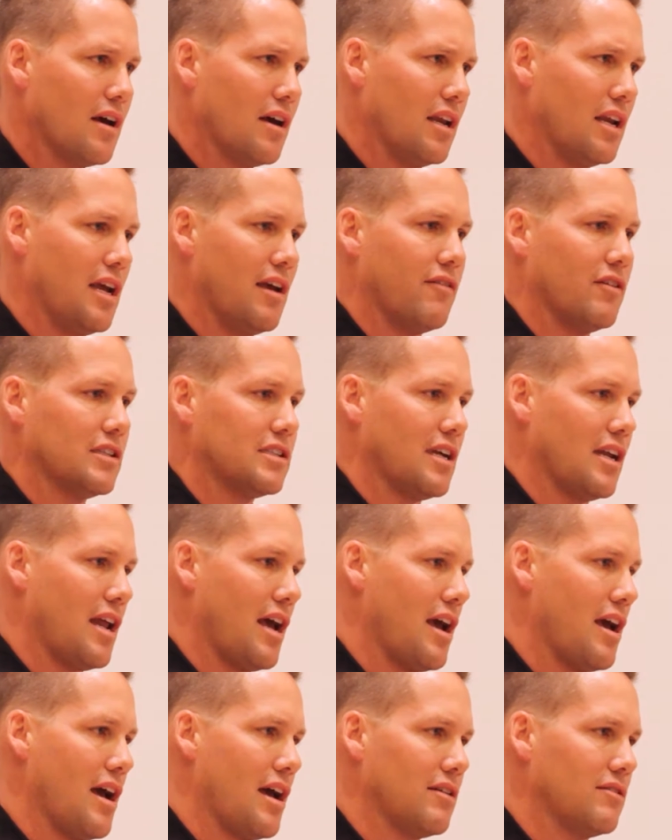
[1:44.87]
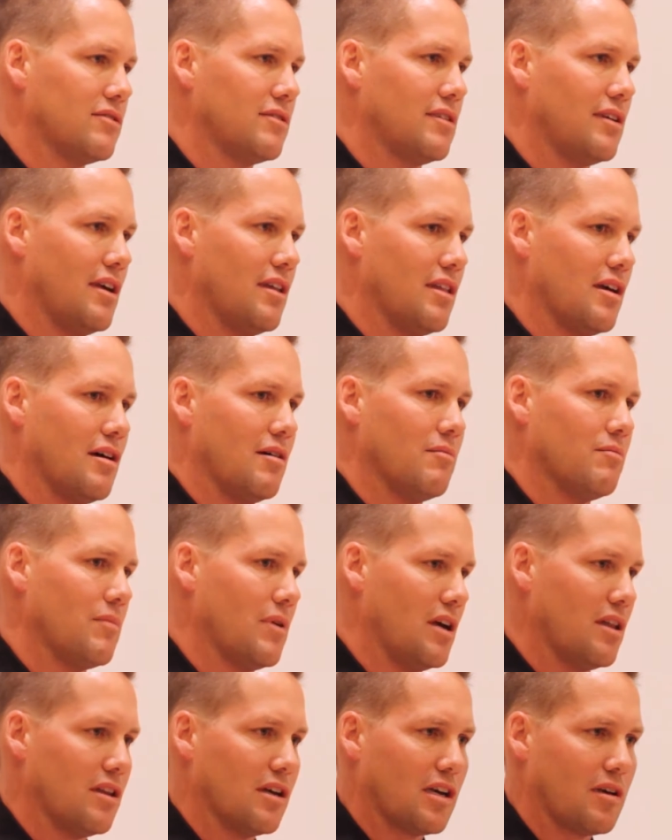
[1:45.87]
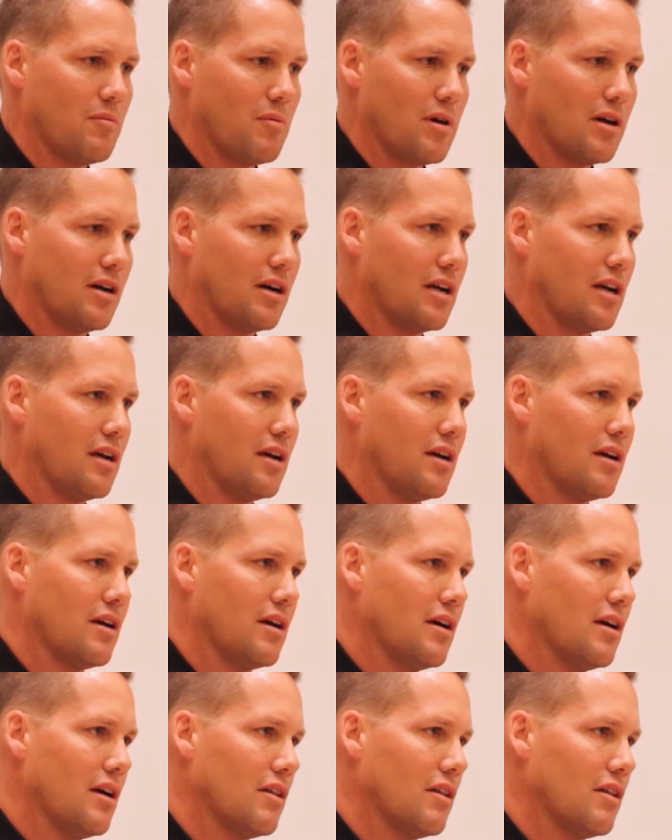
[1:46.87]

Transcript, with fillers: And even today I see them in the community.